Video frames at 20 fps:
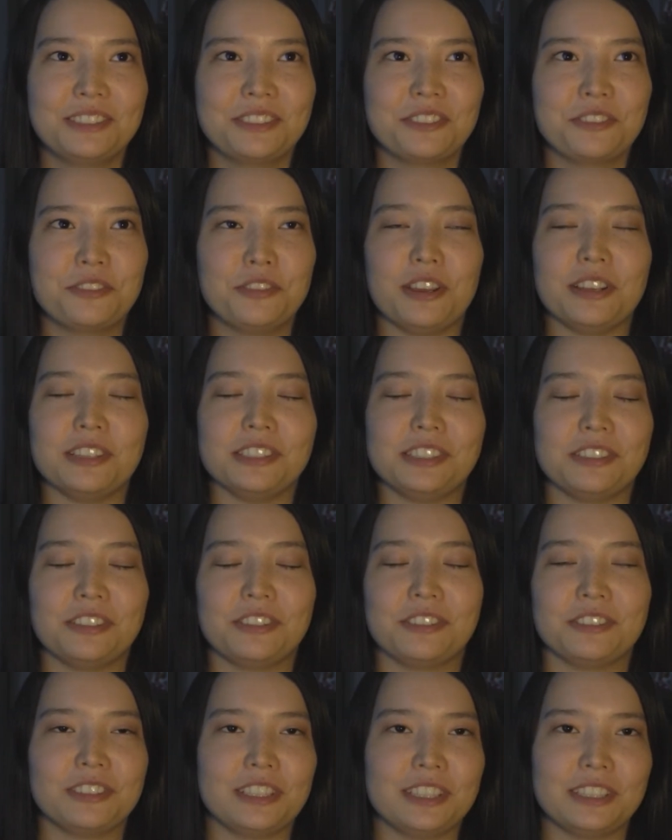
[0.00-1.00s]

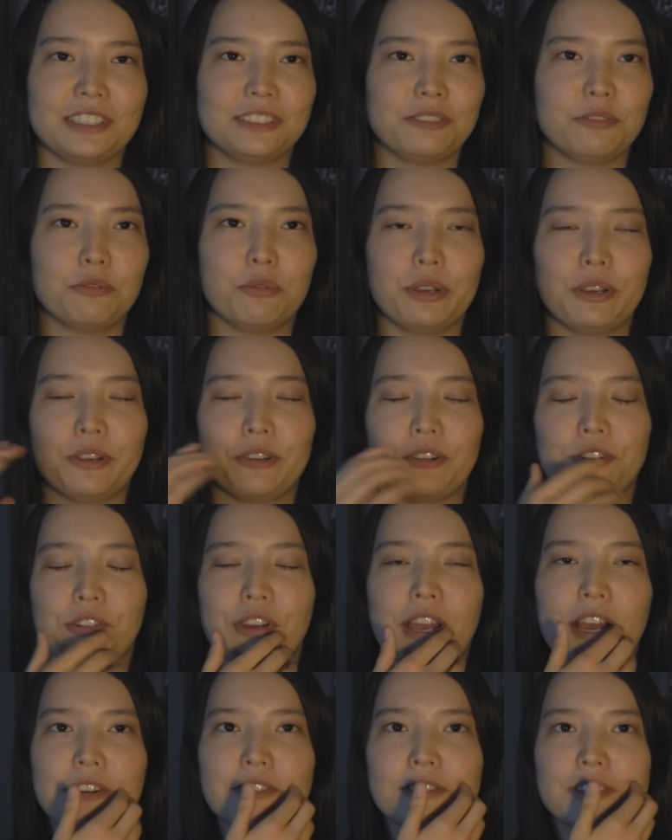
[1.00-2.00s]
crazy or like weird
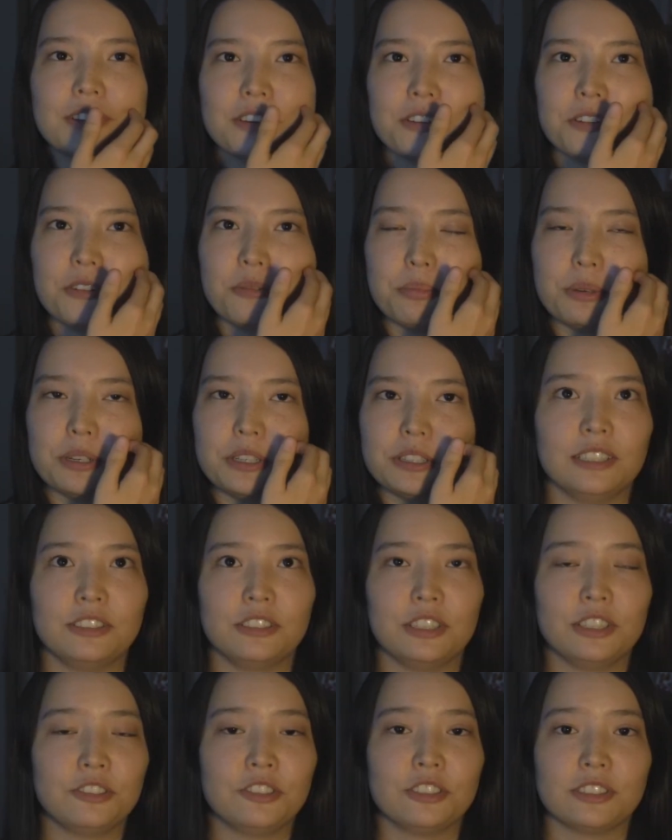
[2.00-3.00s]
or out there, but
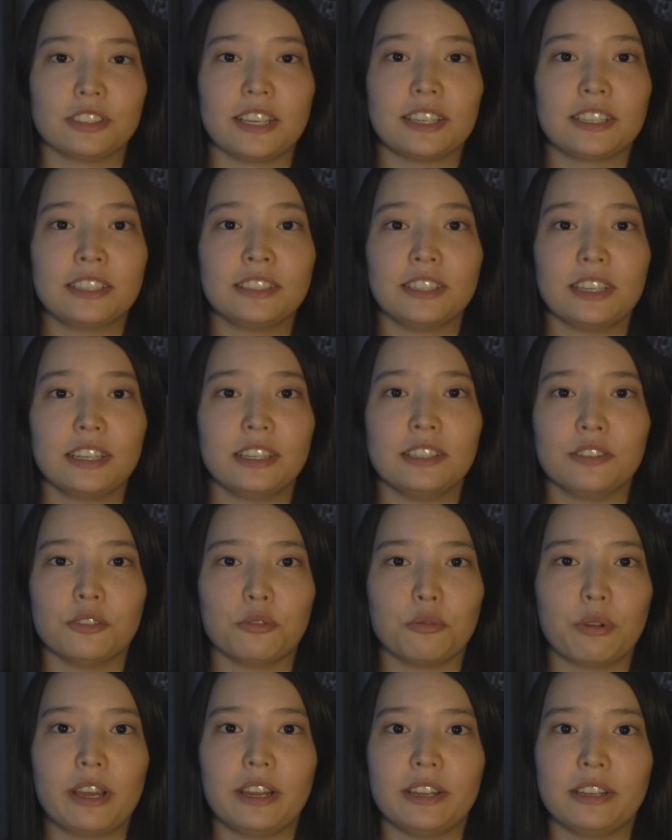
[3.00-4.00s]
it can get in
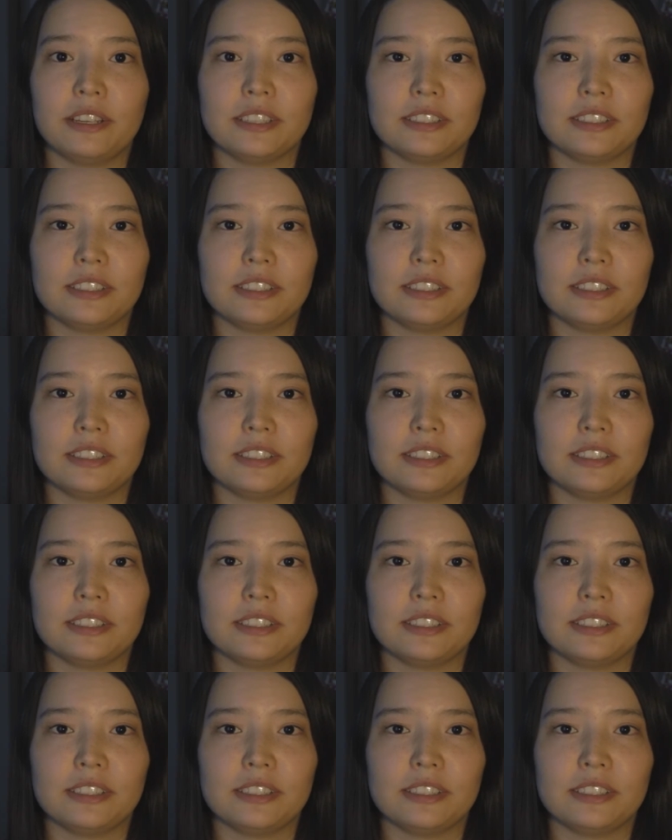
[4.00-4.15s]
the way.